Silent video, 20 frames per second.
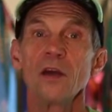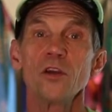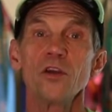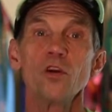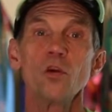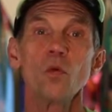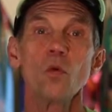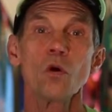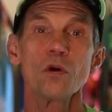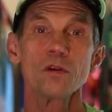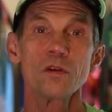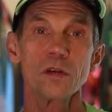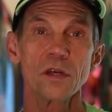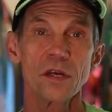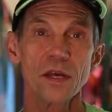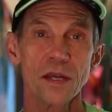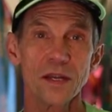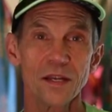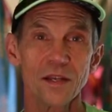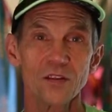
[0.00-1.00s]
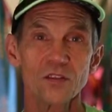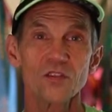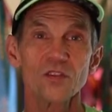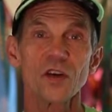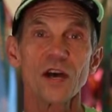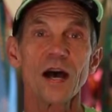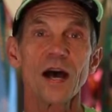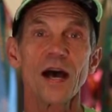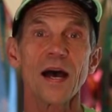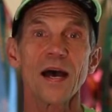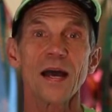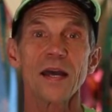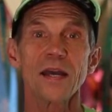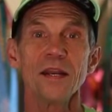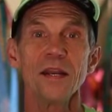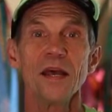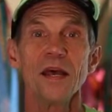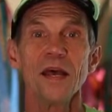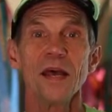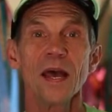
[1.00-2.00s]
you want to get
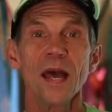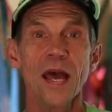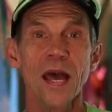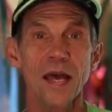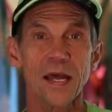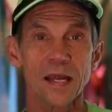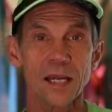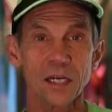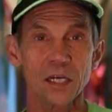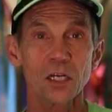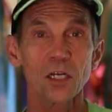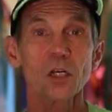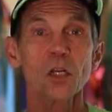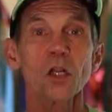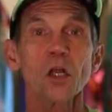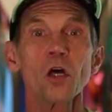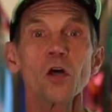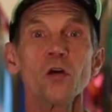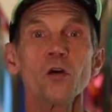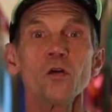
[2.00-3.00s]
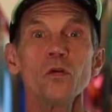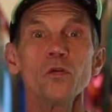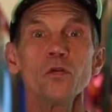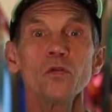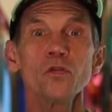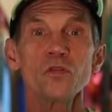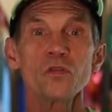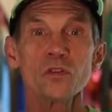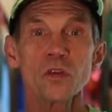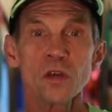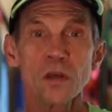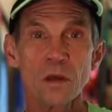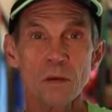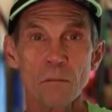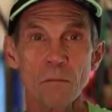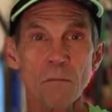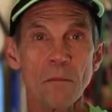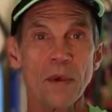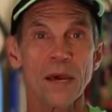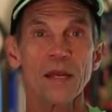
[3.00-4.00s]
inside an enclosed
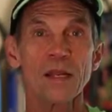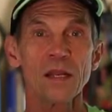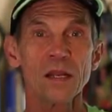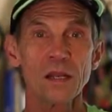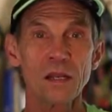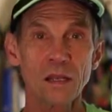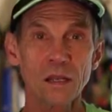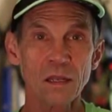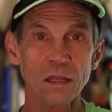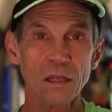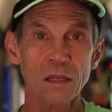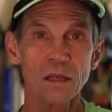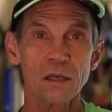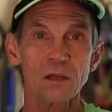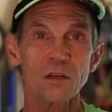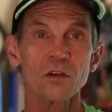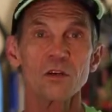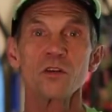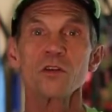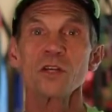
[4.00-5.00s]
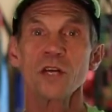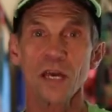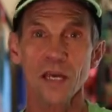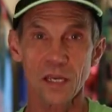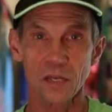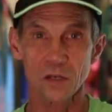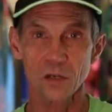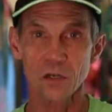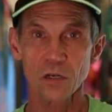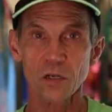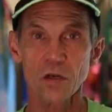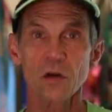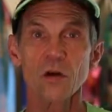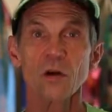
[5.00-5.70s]
metal container,